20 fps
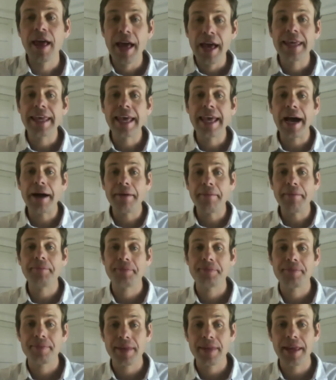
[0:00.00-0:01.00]
Yeah,
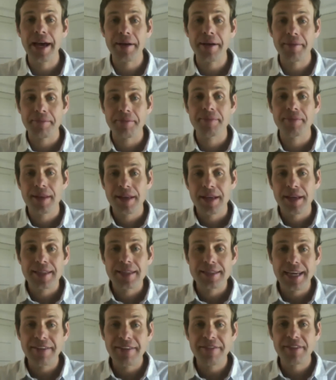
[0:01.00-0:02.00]
yeah.
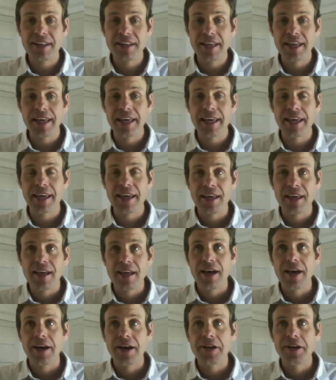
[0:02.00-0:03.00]
Definitely an